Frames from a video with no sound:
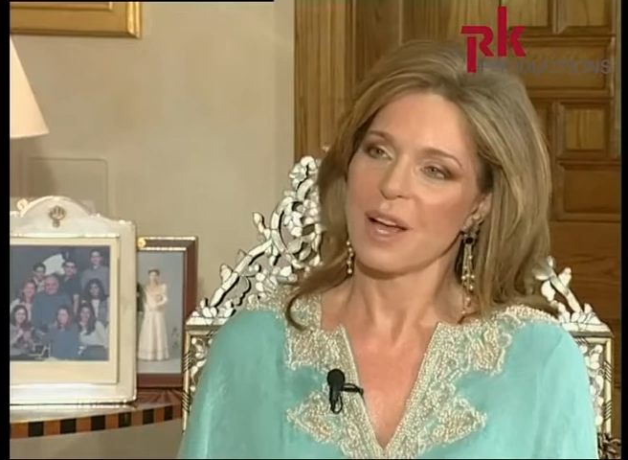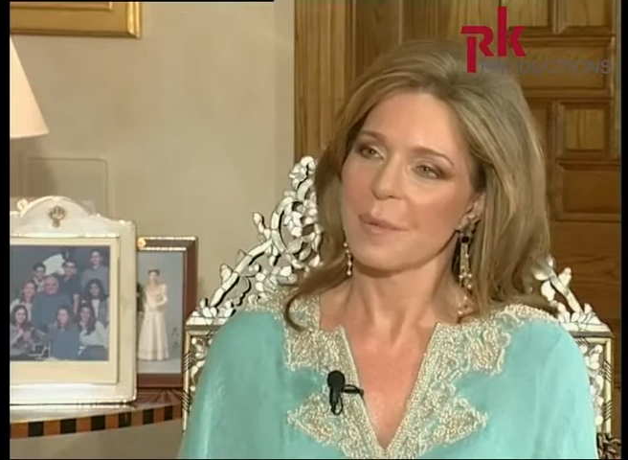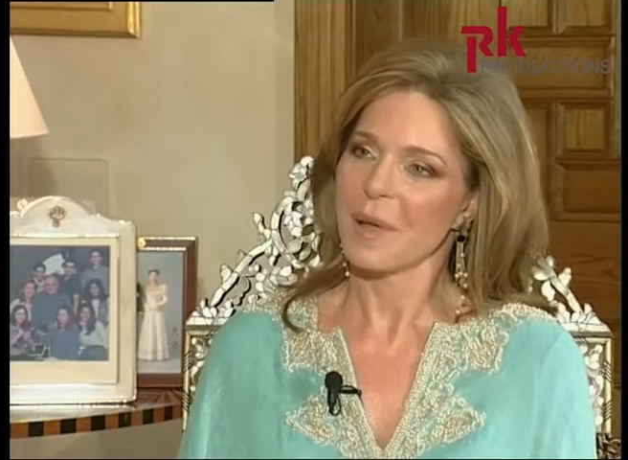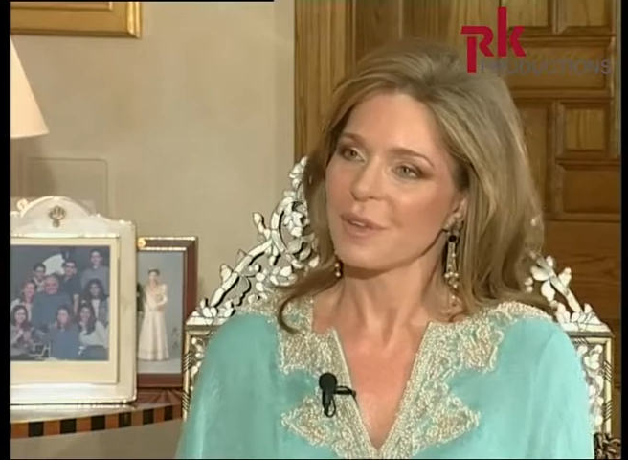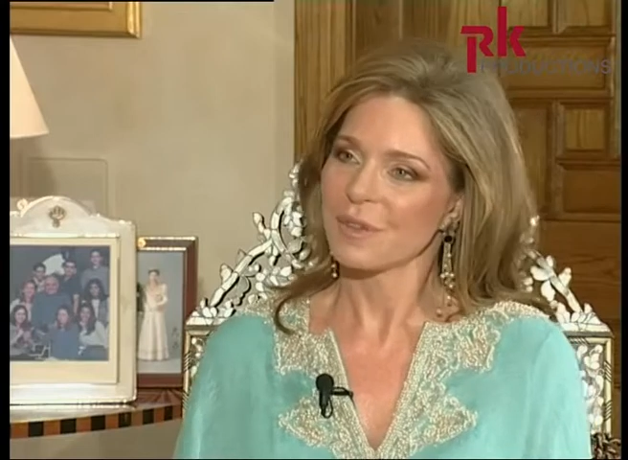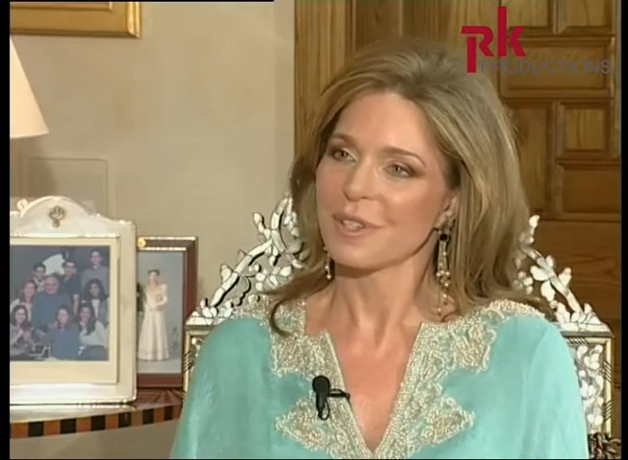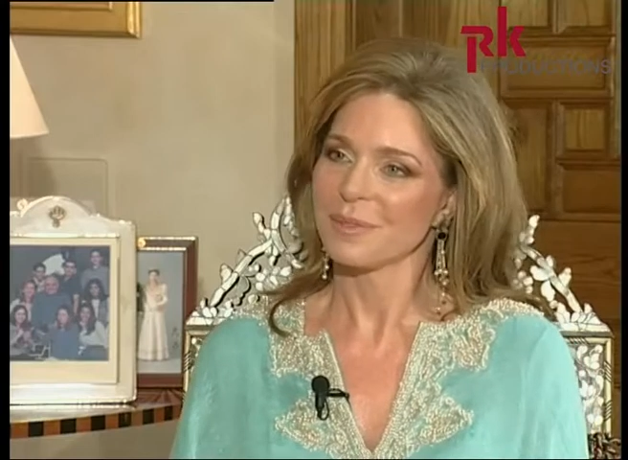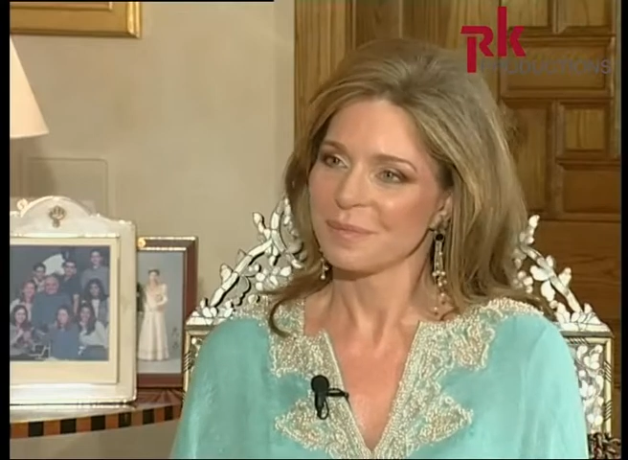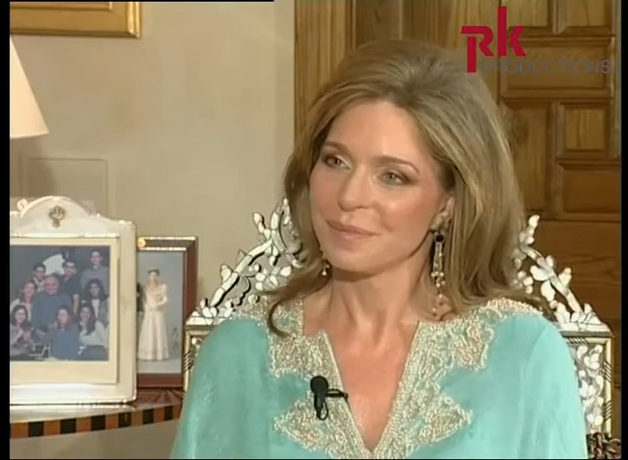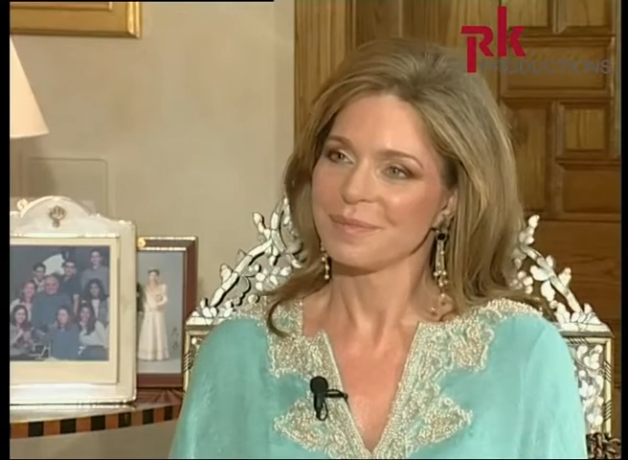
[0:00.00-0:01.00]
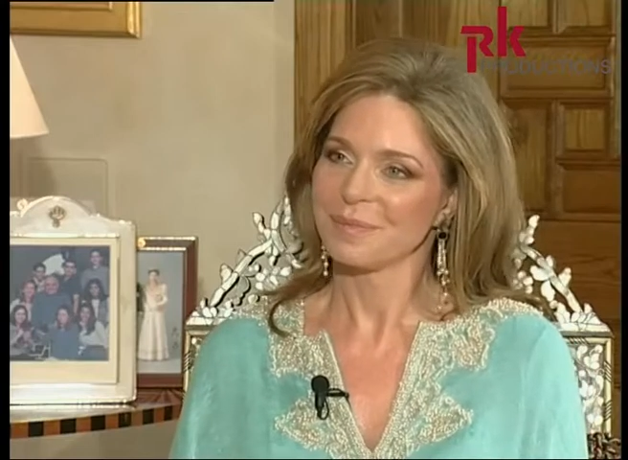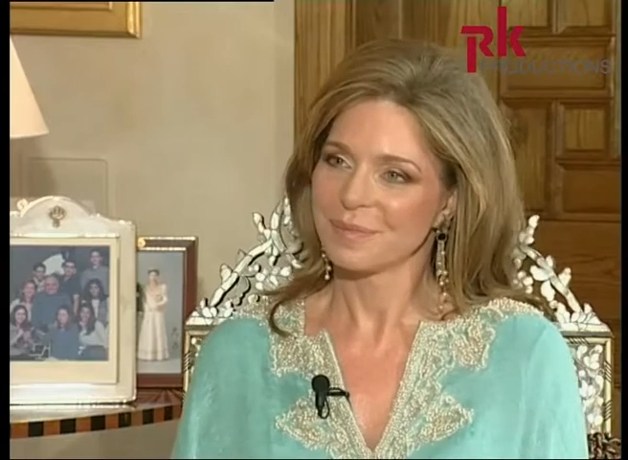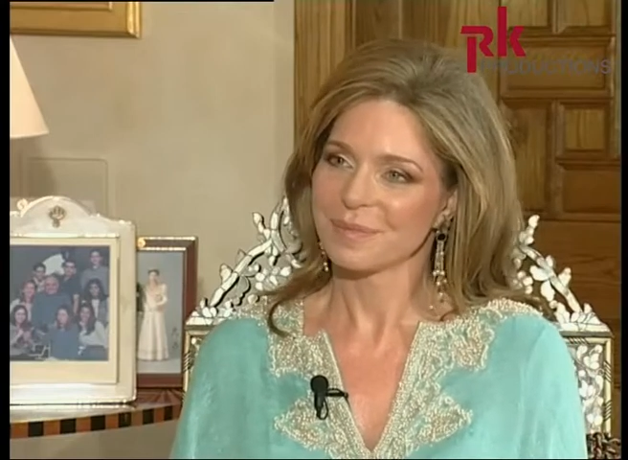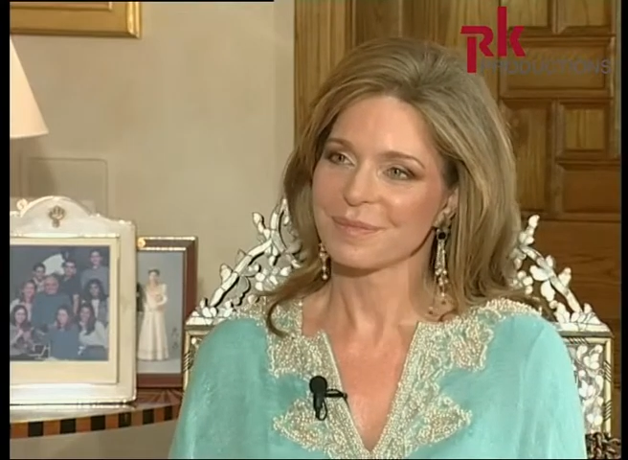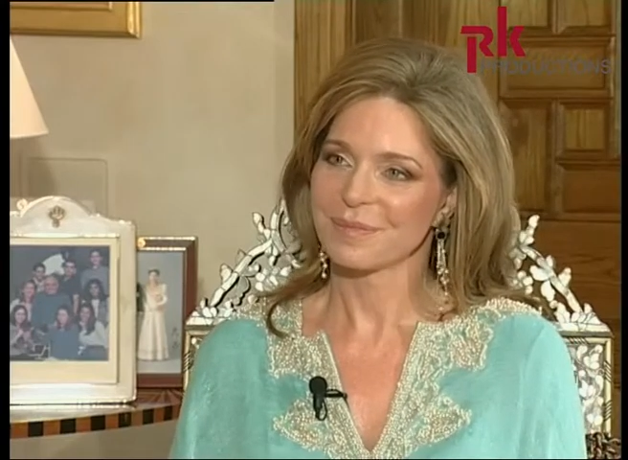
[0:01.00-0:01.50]
time after.
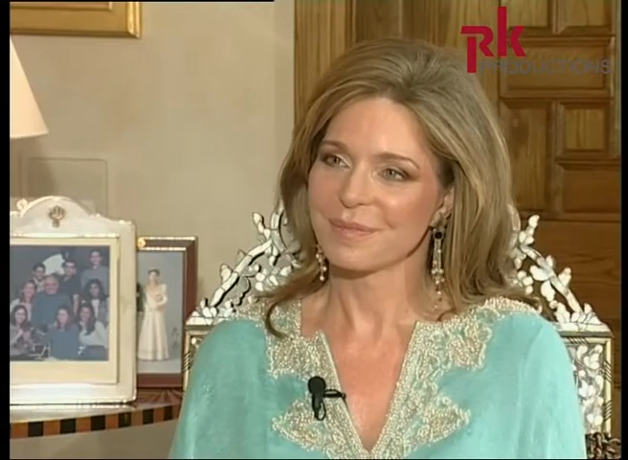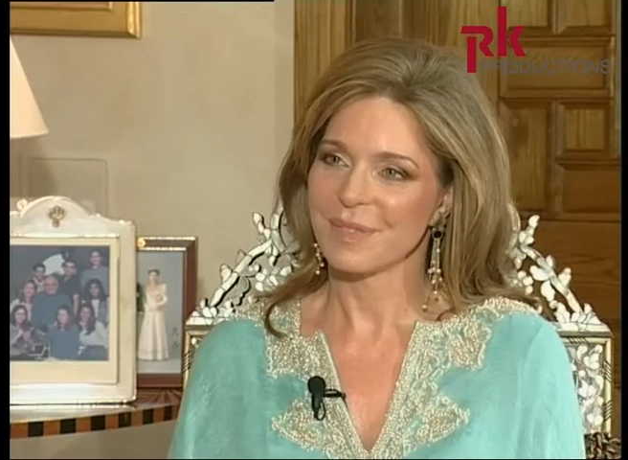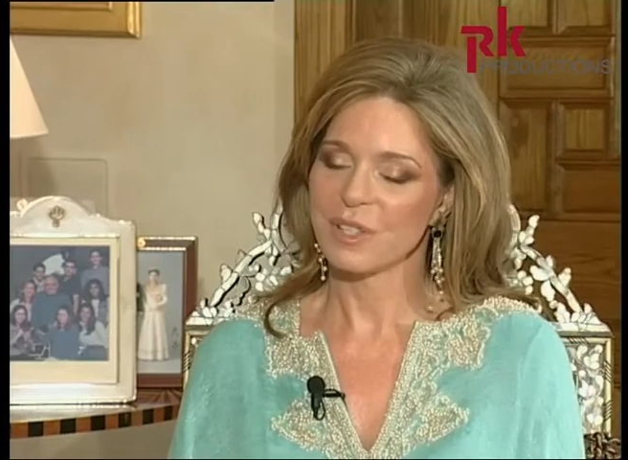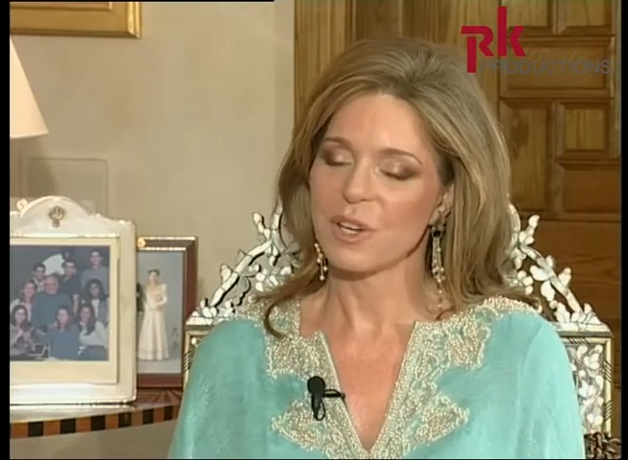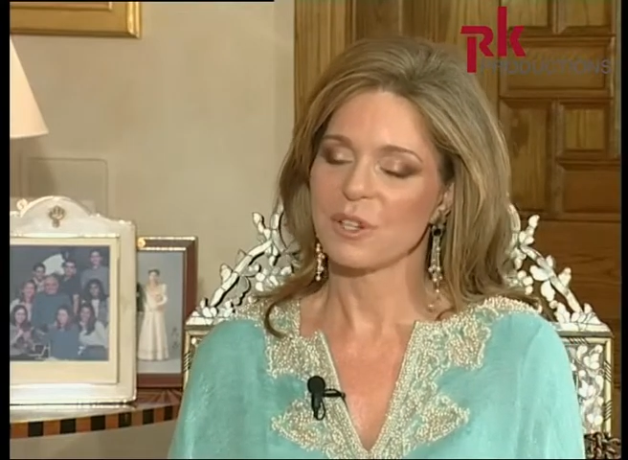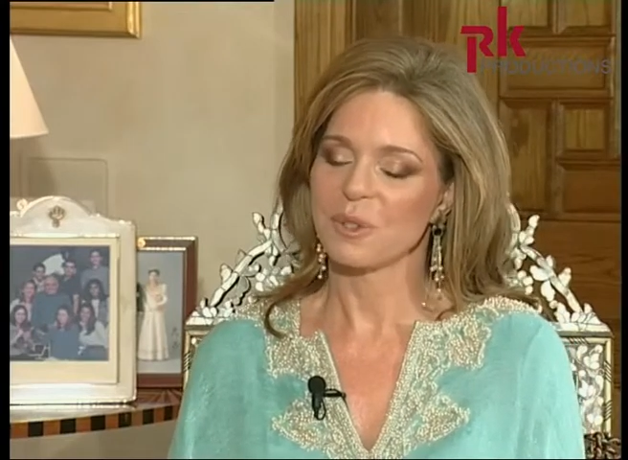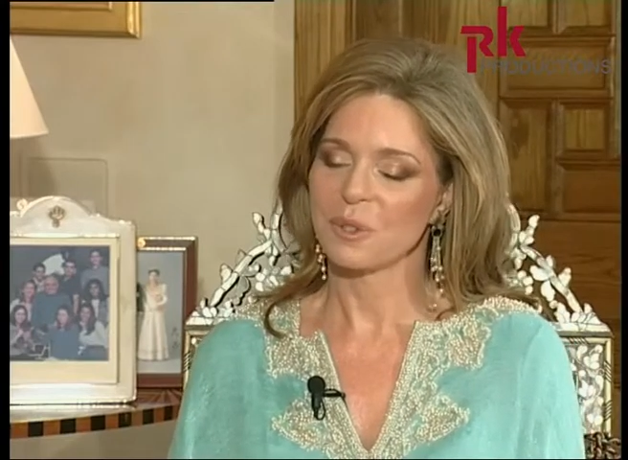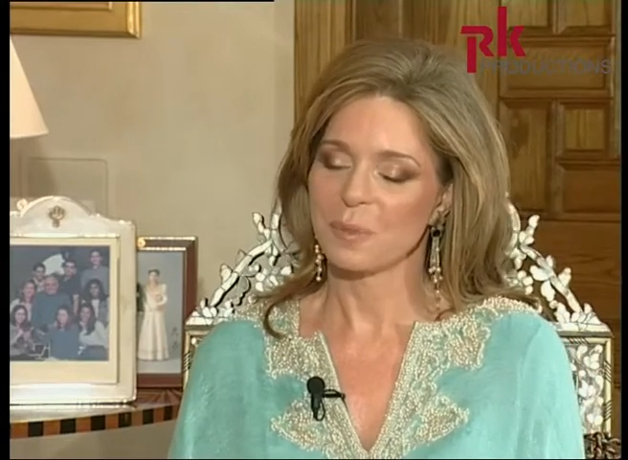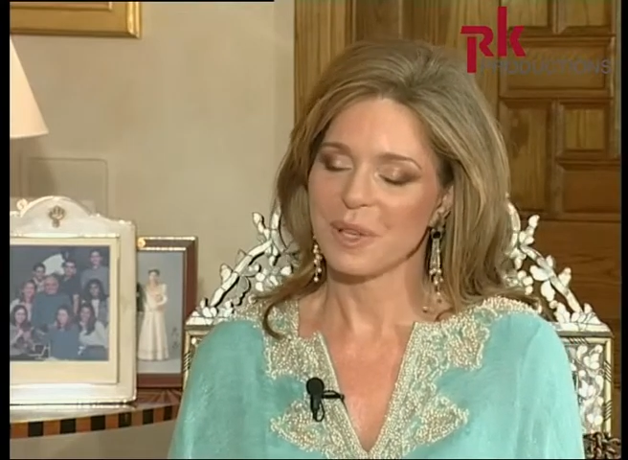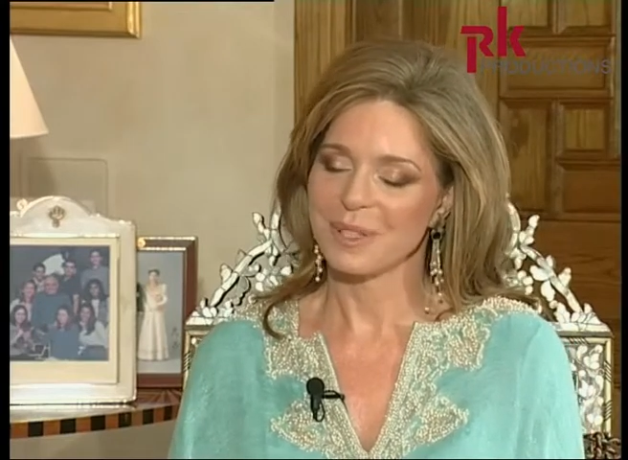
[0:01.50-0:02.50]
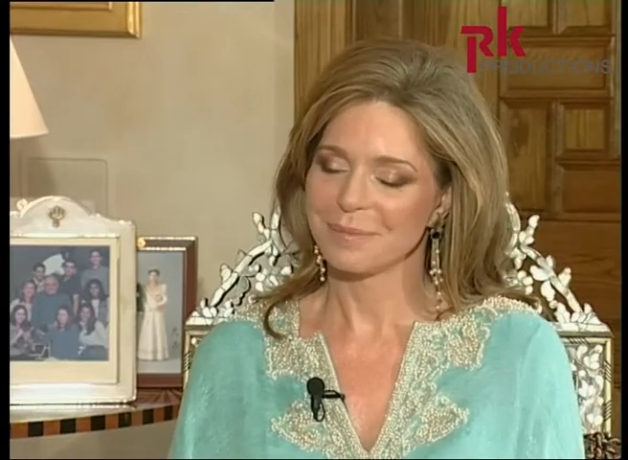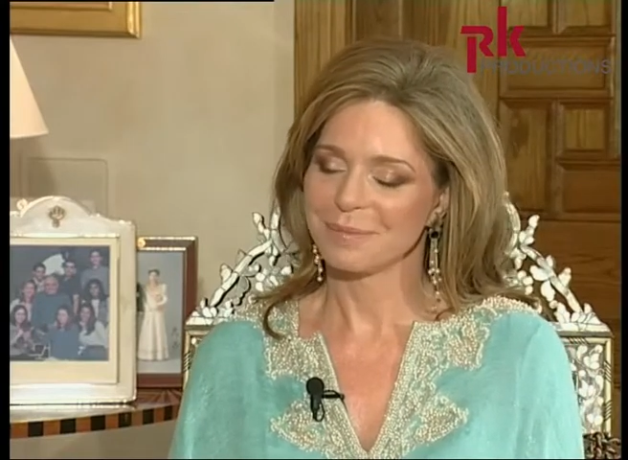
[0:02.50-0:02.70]
It's hard to explain.